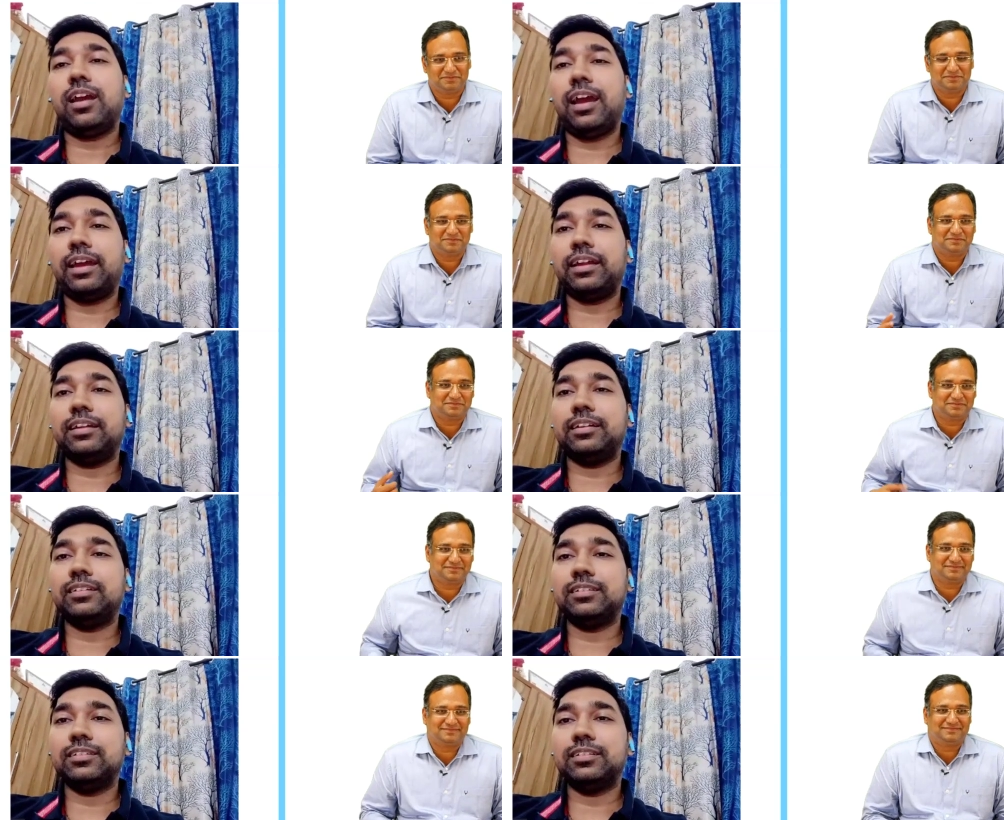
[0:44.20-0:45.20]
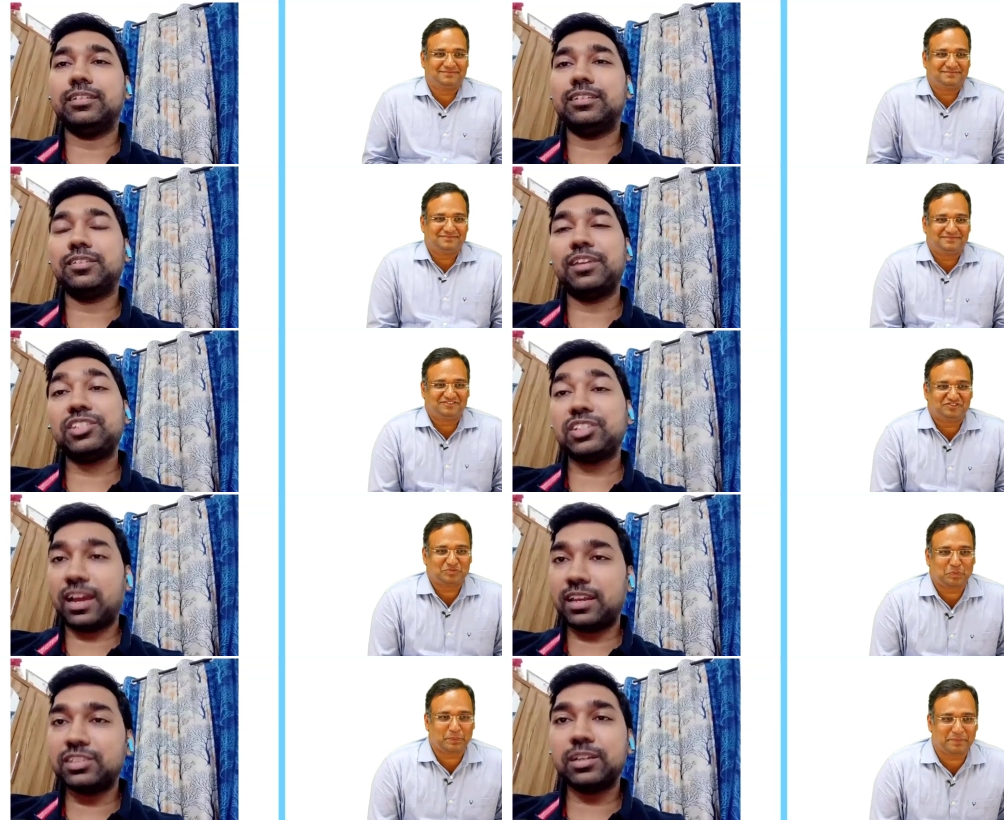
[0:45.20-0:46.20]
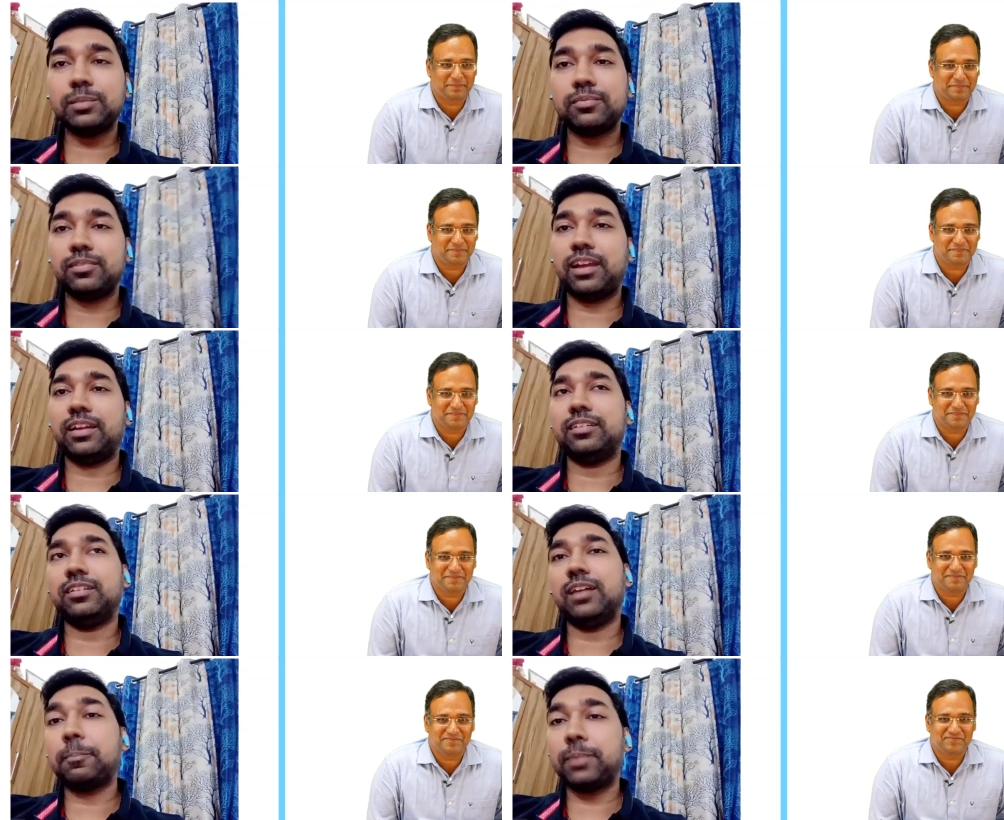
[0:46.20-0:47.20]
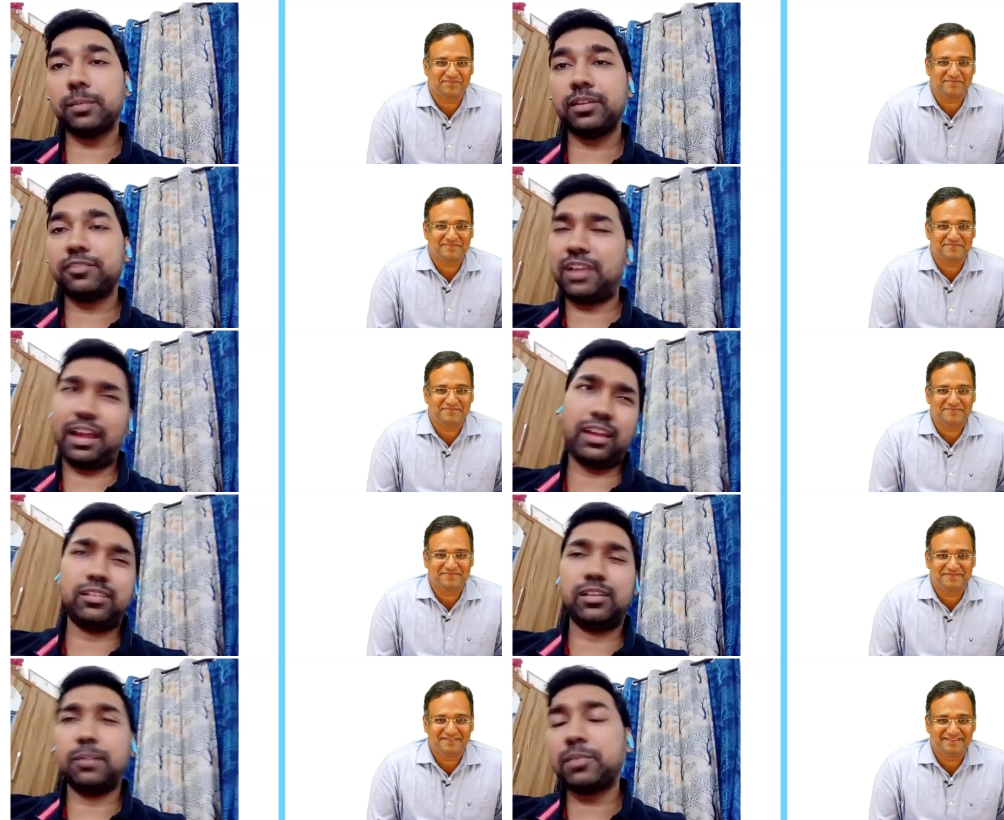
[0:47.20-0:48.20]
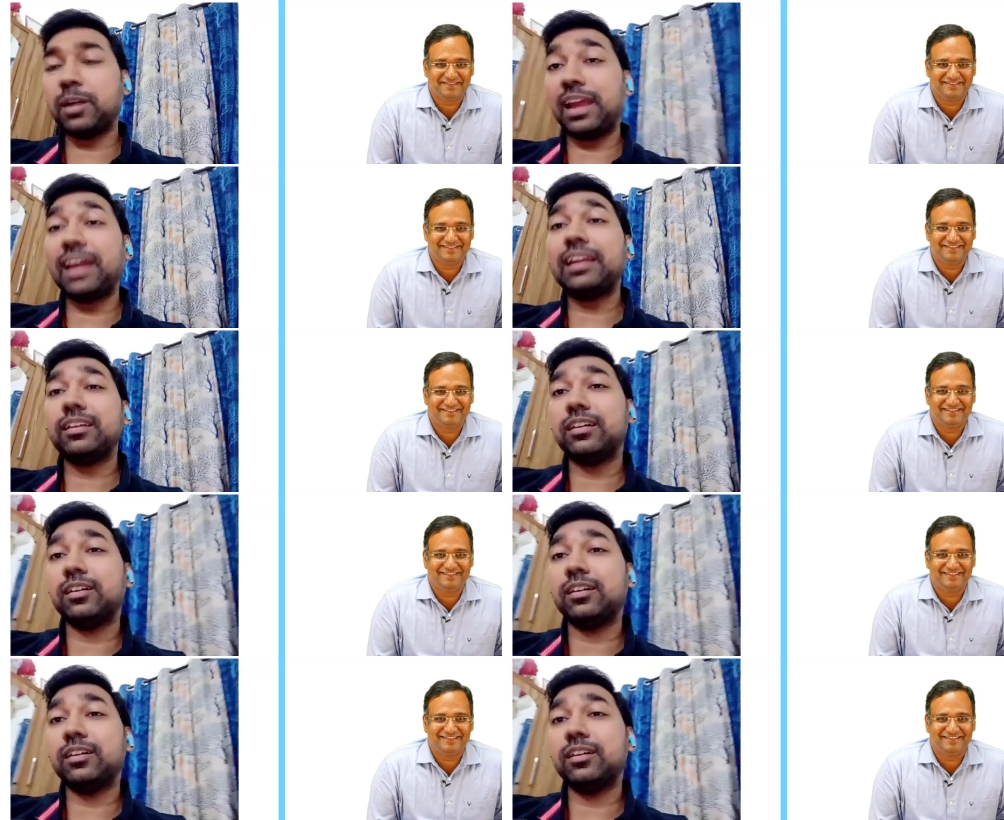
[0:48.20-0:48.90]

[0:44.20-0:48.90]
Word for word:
Speaker 1: and it is a very challenging and upcoming and